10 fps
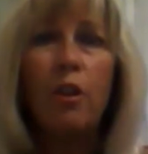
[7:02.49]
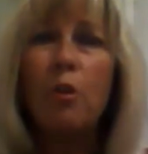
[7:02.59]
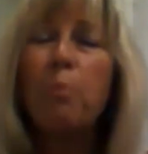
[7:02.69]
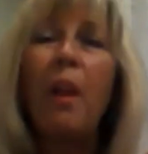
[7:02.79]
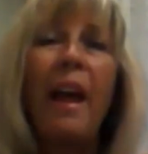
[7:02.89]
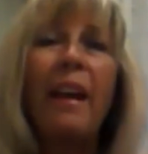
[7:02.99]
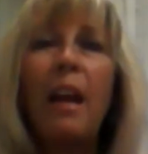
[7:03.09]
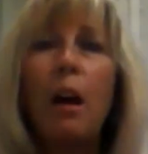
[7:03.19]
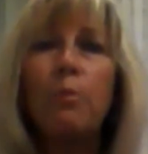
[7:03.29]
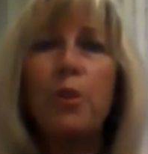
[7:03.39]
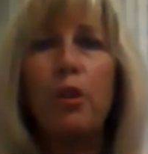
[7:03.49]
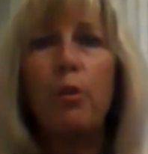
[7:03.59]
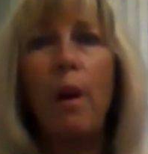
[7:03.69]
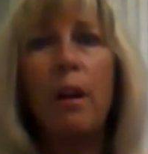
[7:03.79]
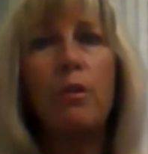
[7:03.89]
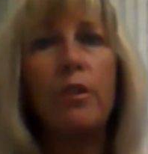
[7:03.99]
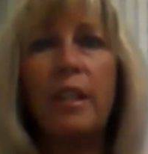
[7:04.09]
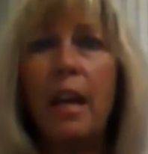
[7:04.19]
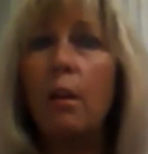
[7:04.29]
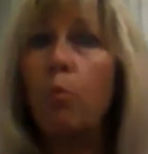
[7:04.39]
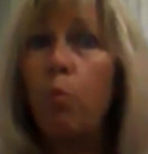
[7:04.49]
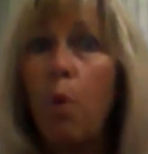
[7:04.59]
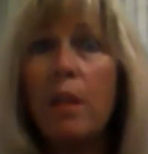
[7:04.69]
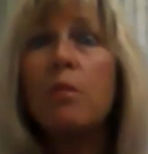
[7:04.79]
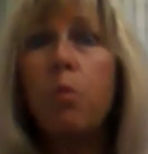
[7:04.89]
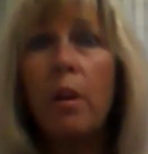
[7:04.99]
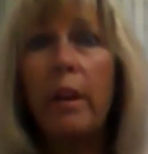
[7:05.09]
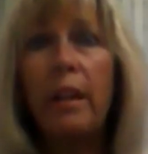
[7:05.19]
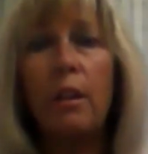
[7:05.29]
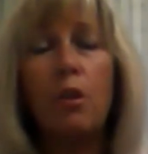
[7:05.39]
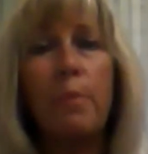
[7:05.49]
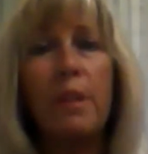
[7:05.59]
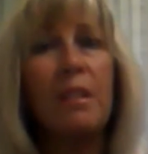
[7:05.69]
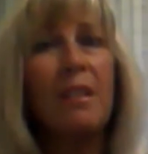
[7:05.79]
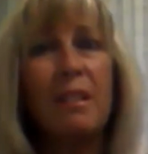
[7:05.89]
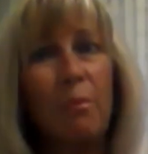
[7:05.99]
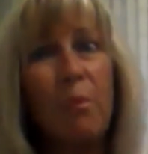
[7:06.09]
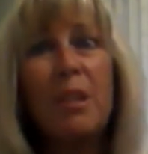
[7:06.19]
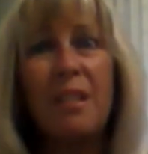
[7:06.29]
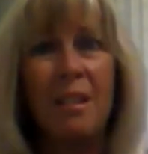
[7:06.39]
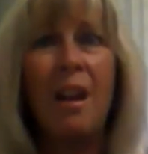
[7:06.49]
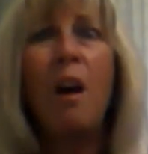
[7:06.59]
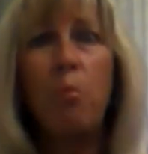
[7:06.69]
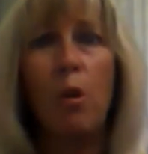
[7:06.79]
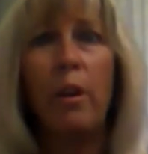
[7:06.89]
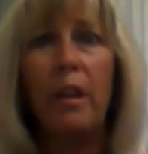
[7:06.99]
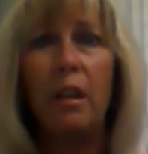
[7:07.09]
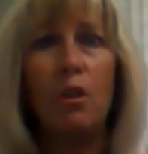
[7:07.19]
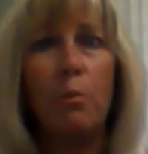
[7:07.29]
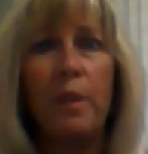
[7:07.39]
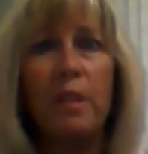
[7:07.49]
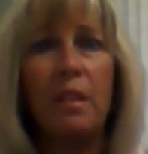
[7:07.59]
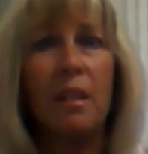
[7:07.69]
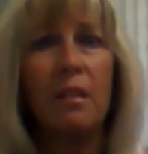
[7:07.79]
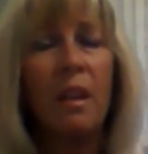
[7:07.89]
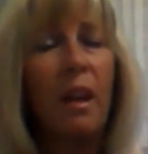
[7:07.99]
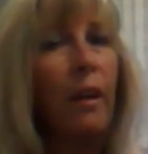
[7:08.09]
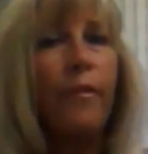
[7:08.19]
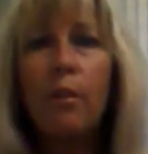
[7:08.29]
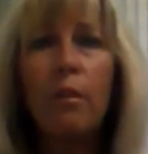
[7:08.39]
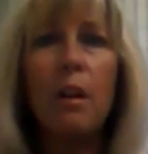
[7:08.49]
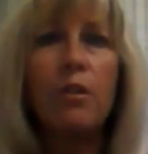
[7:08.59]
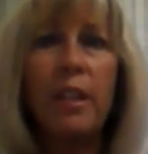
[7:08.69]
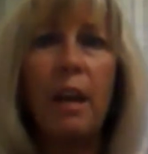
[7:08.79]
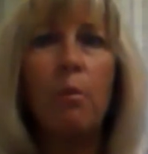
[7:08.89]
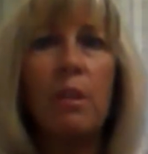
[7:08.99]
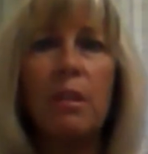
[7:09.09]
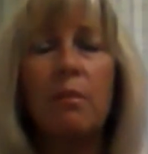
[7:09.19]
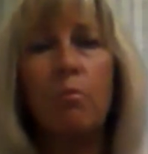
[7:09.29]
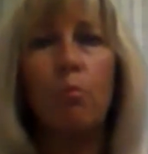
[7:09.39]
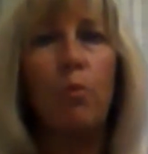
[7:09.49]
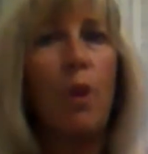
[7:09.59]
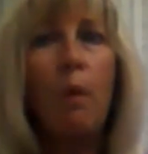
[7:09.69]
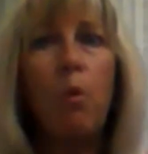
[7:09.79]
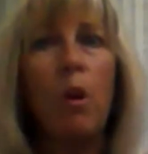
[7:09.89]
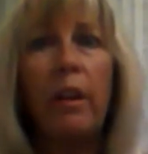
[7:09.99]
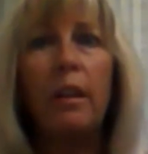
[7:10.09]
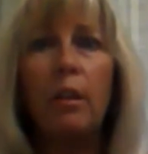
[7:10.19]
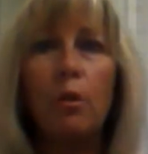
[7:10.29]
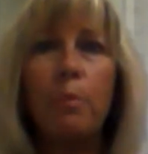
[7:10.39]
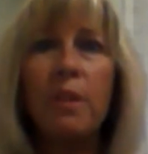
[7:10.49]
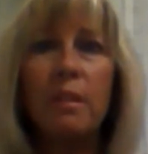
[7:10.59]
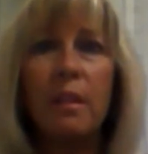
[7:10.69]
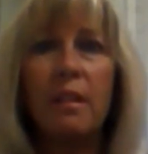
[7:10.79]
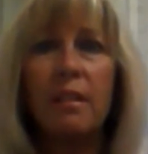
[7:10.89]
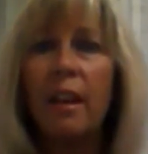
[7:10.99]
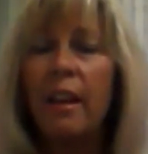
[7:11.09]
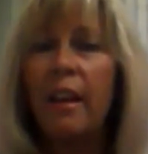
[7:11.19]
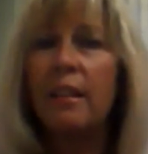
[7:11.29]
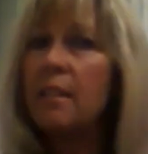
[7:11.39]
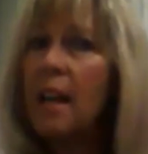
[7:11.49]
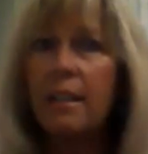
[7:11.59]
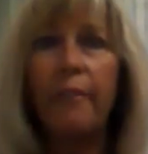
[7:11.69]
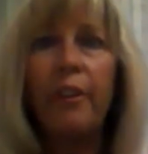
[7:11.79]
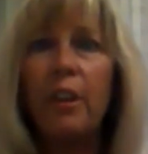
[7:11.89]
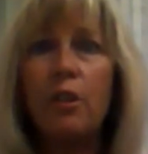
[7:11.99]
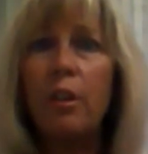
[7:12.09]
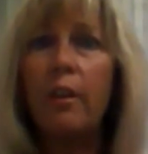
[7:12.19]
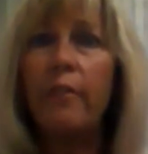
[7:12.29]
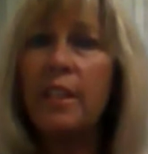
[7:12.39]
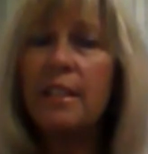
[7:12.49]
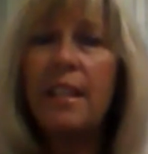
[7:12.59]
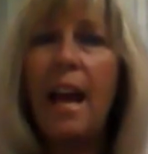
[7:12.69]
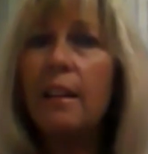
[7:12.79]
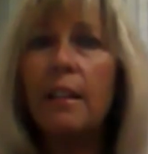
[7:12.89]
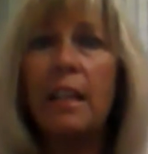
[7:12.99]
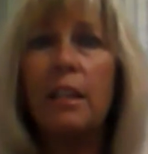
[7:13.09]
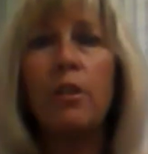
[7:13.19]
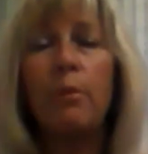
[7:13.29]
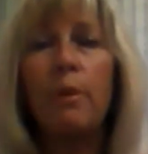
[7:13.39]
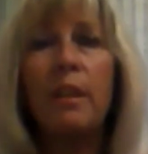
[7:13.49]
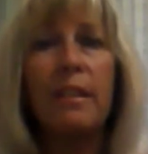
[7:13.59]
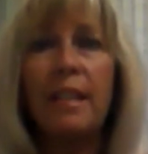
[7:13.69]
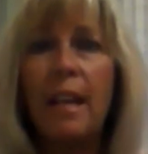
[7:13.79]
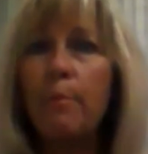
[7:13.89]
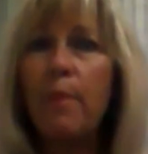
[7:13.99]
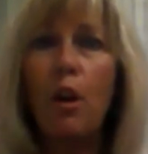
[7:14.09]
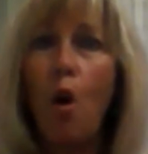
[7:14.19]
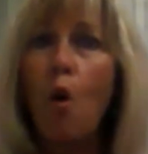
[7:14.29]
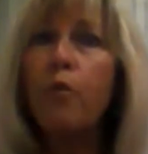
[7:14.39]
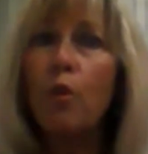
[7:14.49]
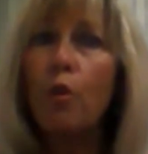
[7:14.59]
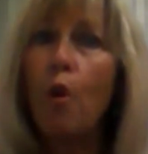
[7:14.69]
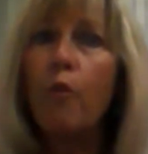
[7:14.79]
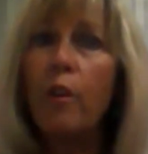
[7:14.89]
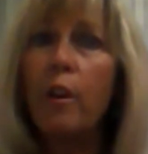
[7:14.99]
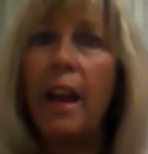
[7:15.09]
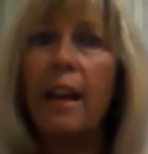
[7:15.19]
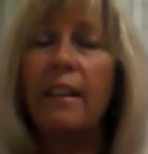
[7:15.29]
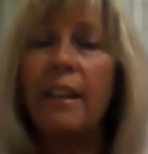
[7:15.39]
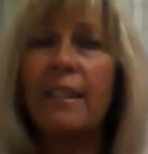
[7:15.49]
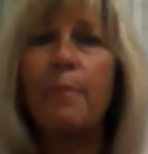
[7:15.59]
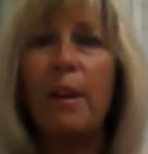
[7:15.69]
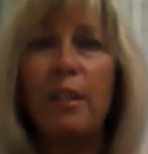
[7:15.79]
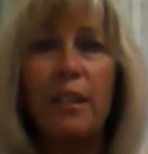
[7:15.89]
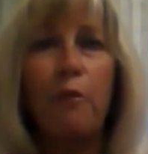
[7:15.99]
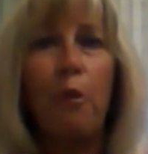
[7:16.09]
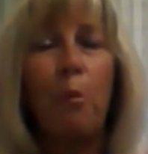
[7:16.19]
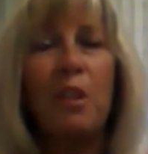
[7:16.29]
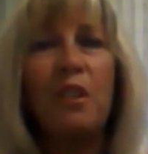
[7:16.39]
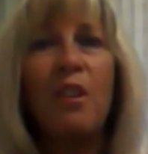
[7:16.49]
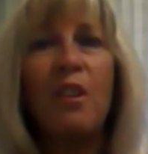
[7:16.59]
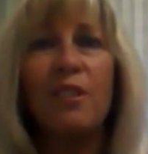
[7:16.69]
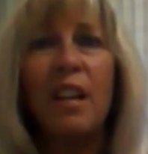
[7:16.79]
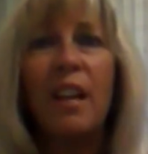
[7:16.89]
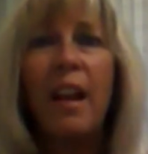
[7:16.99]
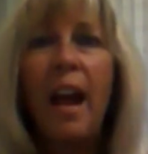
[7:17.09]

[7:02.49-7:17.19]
Your plan helps you understand what's working in your business and what's not working in your business. If you don't understand what's not working in your business, is that definition of insanity, doing the same thing over and over again and expecting different results.